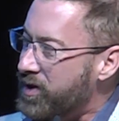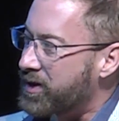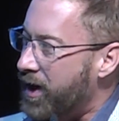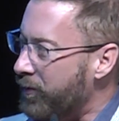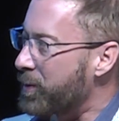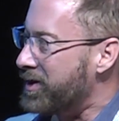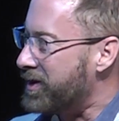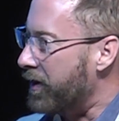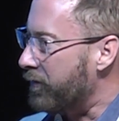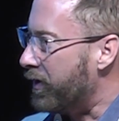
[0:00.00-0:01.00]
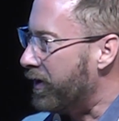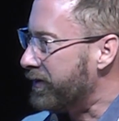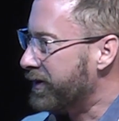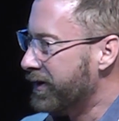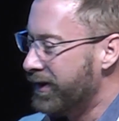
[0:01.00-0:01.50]
But once governments get
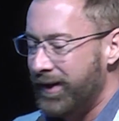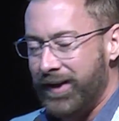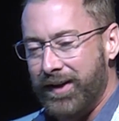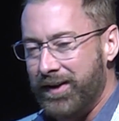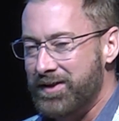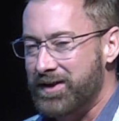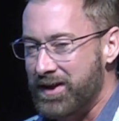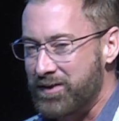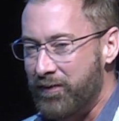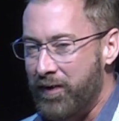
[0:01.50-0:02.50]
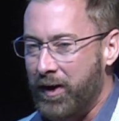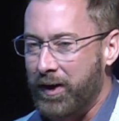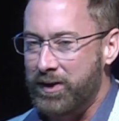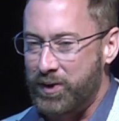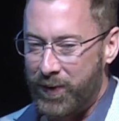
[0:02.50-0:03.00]
involved, this gets
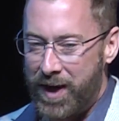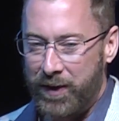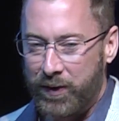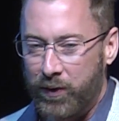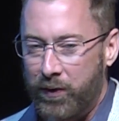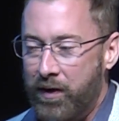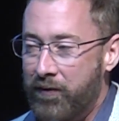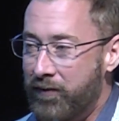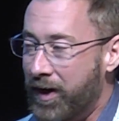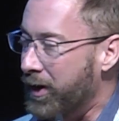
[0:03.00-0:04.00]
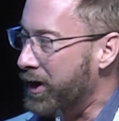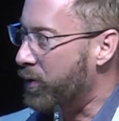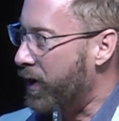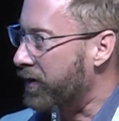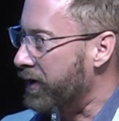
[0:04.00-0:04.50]
very tyrannical
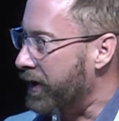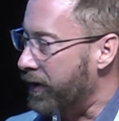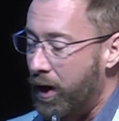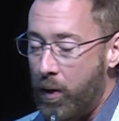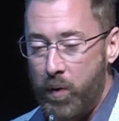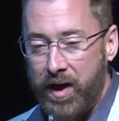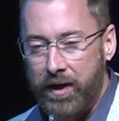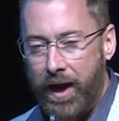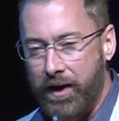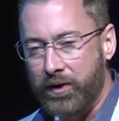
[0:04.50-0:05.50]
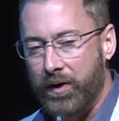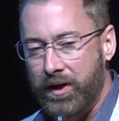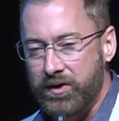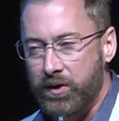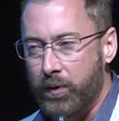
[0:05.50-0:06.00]
very quickly. And we can
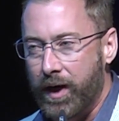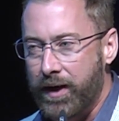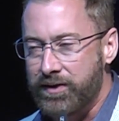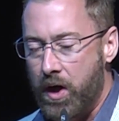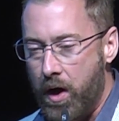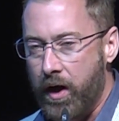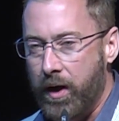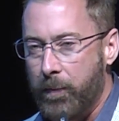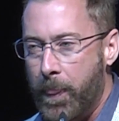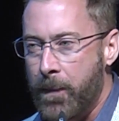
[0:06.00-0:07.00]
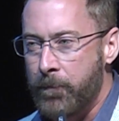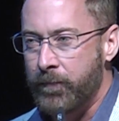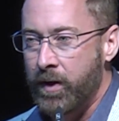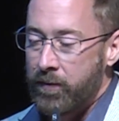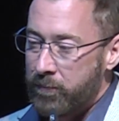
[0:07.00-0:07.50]
enter into a time,
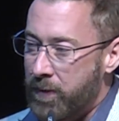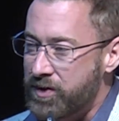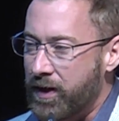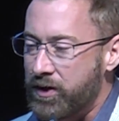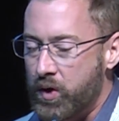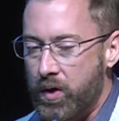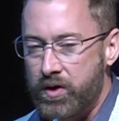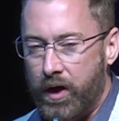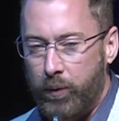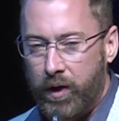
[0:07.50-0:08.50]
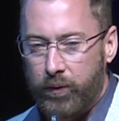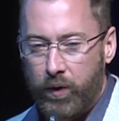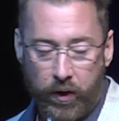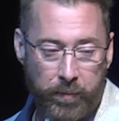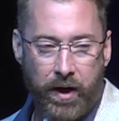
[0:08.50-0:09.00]
much like George
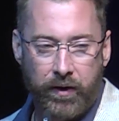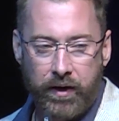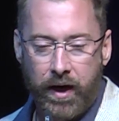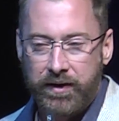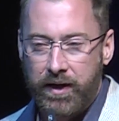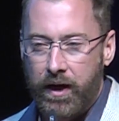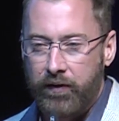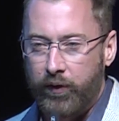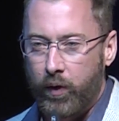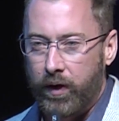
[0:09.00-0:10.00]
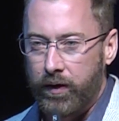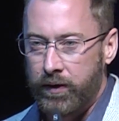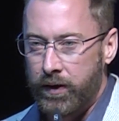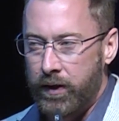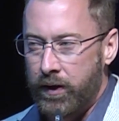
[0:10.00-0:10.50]
Orwell wrote about in
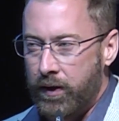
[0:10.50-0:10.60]
1984,